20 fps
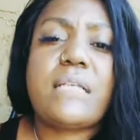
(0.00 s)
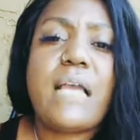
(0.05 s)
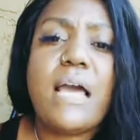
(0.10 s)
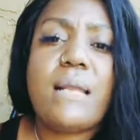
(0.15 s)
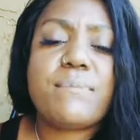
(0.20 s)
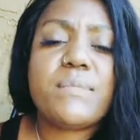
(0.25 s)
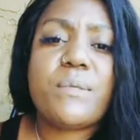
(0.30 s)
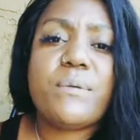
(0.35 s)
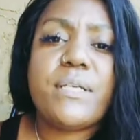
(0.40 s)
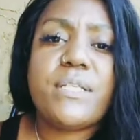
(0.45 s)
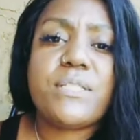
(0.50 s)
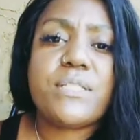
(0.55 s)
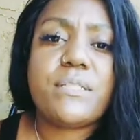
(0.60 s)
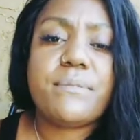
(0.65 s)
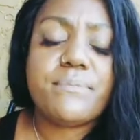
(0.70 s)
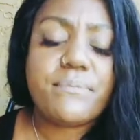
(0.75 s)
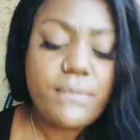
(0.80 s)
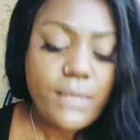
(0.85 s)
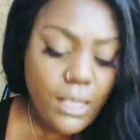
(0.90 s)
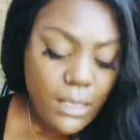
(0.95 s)
I'm so itchy.
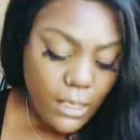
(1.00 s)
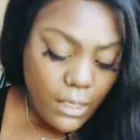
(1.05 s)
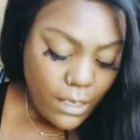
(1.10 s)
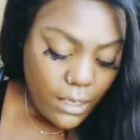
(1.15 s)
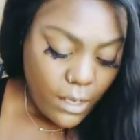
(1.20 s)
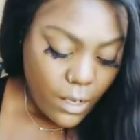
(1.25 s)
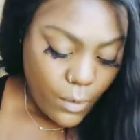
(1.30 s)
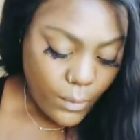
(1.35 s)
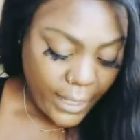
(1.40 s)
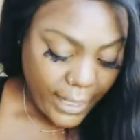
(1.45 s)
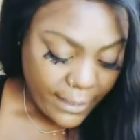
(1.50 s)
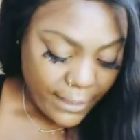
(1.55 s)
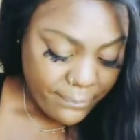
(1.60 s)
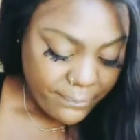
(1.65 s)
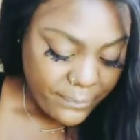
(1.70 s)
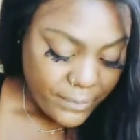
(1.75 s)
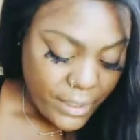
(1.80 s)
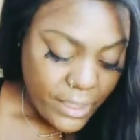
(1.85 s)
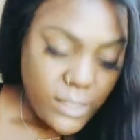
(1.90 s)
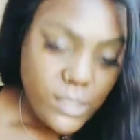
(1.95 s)
Okay,
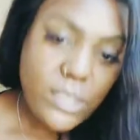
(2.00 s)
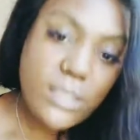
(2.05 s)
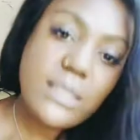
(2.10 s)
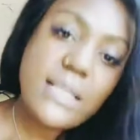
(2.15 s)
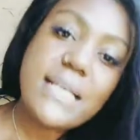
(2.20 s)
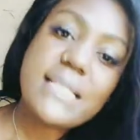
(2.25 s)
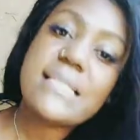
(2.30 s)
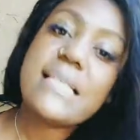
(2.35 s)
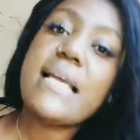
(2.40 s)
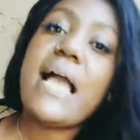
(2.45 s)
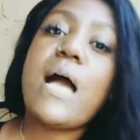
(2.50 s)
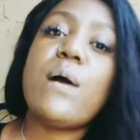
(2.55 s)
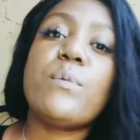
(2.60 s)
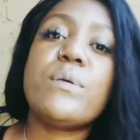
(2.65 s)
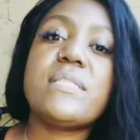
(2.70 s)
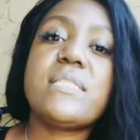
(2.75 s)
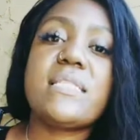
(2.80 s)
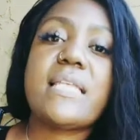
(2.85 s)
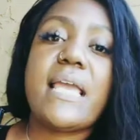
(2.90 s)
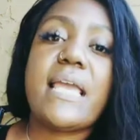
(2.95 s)
so the next thing I
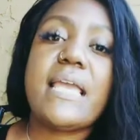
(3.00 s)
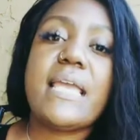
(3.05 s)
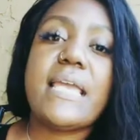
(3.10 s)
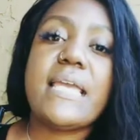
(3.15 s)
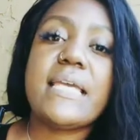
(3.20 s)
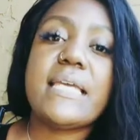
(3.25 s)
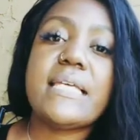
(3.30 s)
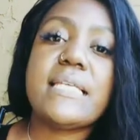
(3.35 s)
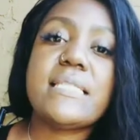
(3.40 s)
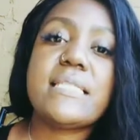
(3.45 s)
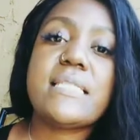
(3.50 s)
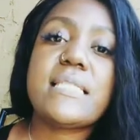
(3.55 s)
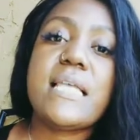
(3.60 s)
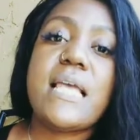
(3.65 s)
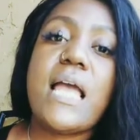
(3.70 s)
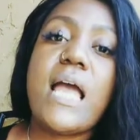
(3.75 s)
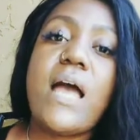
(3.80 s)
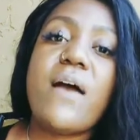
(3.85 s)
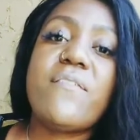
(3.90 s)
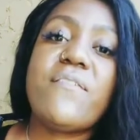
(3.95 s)
would say is
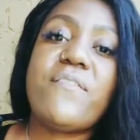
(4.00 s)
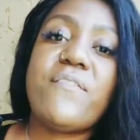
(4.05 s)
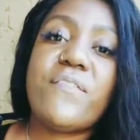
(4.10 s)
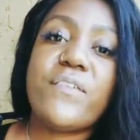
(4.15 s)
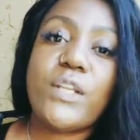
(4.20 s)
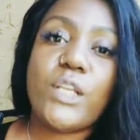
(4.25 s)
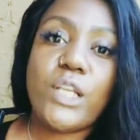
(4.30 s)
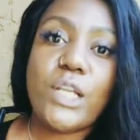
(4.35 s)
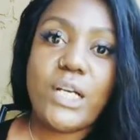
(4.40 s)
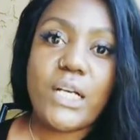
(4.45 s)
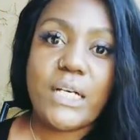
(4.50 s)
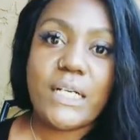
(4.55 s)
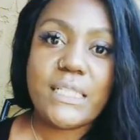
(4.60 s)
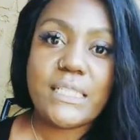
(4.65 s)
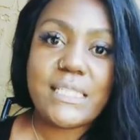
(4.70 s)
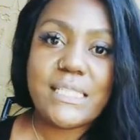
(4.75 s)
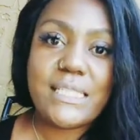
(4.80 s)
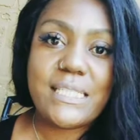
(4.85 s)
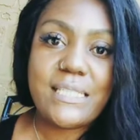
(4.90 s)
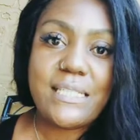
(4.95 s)

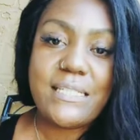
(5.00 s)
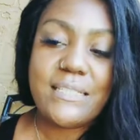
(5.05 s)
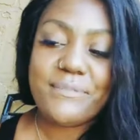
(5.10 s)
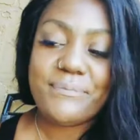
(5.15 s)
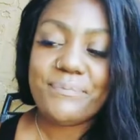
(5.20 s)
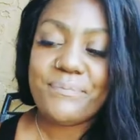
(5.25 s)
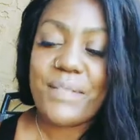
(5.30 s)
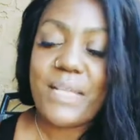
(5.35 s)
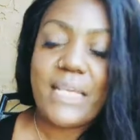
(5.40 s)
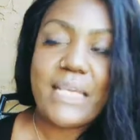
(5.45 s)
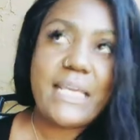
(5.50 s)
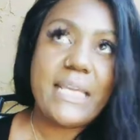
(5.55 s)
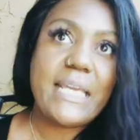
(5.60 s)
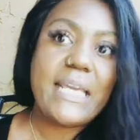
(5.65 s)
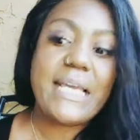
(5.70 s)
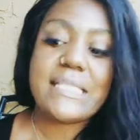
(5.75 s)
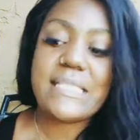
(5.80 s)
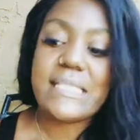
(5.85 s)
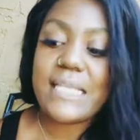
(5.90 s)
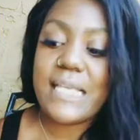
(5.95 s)
flirt.
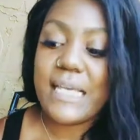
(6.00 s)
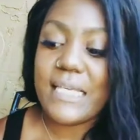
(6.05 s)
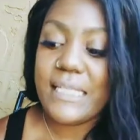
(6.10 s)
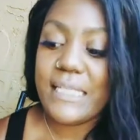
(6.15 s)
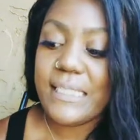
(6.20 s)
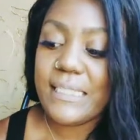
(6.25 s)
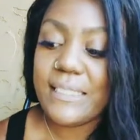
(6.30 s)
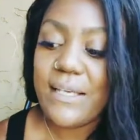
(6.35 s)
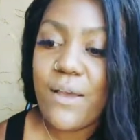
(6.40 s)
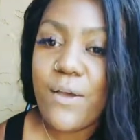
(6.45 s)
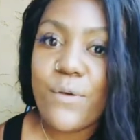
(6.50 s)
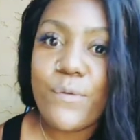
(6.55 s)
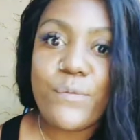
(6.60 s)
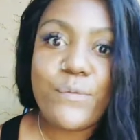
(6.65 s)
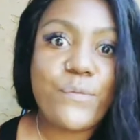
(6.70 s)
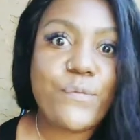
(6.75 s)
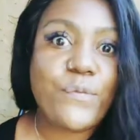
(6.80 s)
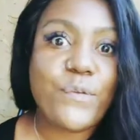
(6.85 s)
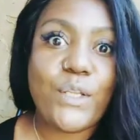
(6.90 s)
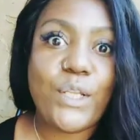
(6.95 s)
Yes, honey,
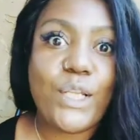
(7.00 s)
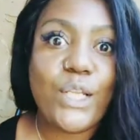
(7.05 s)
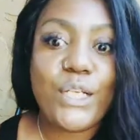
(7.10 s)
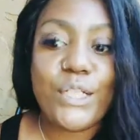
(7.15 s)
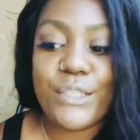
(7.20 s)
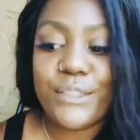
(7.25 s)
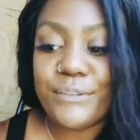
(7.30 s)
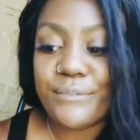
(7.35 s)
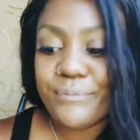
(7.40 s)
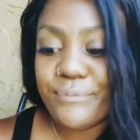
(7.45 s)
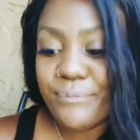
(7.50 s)
flirt.